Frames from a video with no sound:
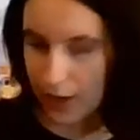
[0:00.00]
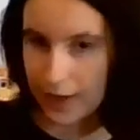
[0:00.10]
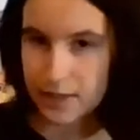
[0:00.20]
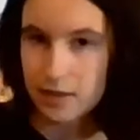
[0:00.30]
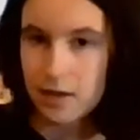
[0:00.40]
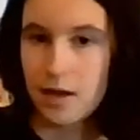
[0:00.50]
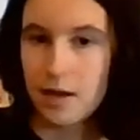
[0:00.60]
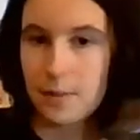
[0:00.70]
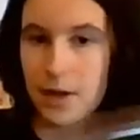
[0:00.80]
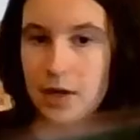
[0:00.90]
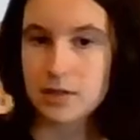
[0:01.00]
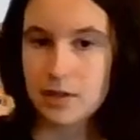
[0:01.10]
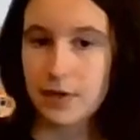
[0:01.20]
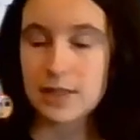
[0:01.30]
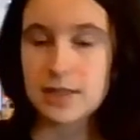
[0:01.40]
red, because
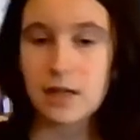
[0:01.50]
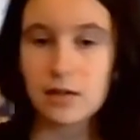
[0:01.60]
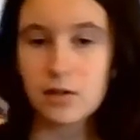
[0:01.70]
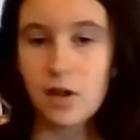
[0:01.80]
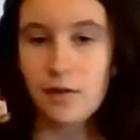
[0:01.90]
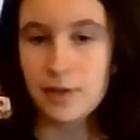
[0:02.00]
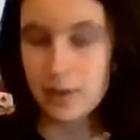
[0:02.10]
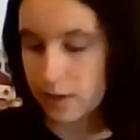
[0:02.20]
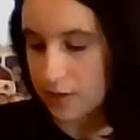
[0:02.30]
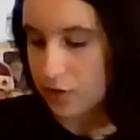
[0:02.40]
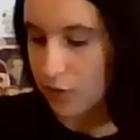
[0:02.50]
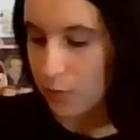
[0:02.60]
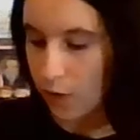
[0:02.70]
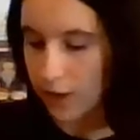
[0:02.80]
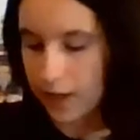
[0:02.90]
if you can tell, a lot of there's only
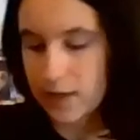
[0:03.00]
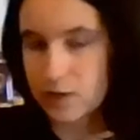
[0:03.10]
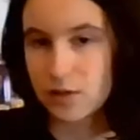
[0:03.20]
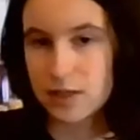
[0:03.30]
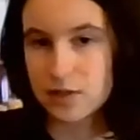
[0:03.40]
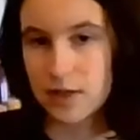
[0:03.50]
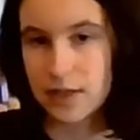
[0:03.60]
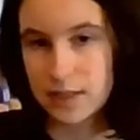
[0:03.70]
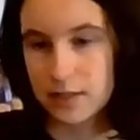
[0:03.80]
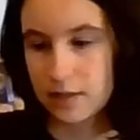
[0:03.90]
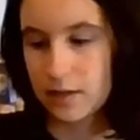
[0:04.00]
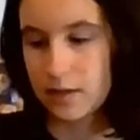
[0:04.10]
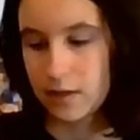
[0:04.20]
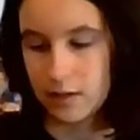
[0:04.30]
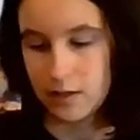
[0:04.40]
one candle that's red.
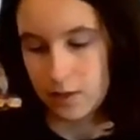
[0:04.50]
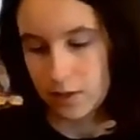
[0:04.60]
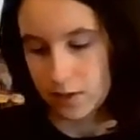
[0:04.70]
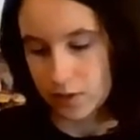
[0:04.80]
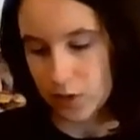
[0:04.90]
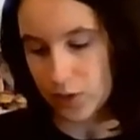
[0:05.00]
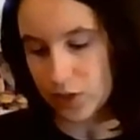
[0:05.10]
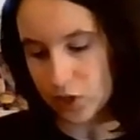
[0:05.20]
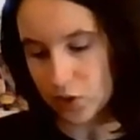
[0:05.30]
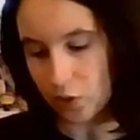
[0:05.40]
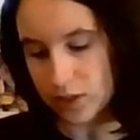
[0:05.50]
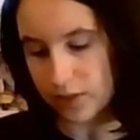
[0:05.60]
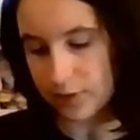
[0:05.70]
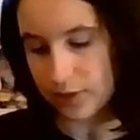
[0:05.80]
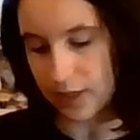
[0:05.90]
So they're just called
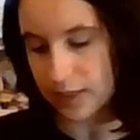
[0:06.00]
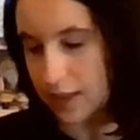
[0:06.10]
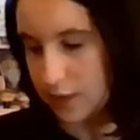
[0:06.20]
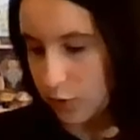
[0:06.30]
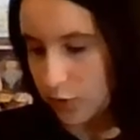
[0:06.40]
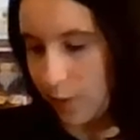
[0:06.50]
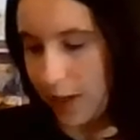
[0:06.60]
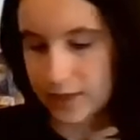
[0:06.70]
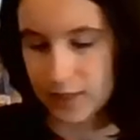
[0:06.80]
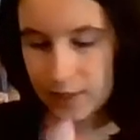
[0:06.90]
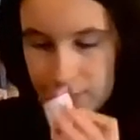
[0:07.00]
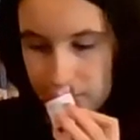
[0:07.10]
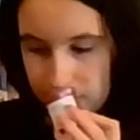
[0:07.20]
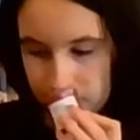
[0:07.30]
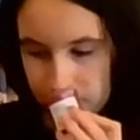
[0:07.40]
different things. This one's black
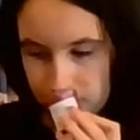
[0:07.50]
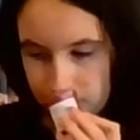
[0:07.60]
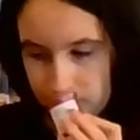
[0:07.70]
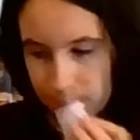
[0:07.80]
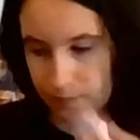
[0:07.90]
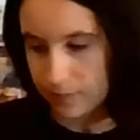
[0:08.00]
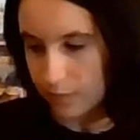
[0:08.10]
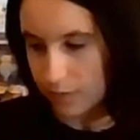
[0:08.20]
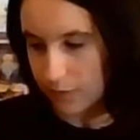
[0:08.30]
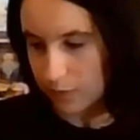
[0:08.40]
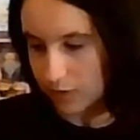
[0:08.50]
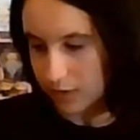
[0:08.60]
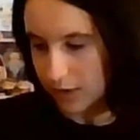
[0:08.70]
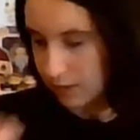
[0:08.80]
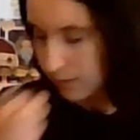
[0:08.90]
cherry. I'm just
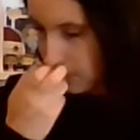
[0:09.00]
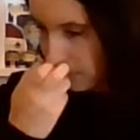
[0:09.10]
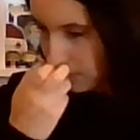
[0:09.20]
seeing,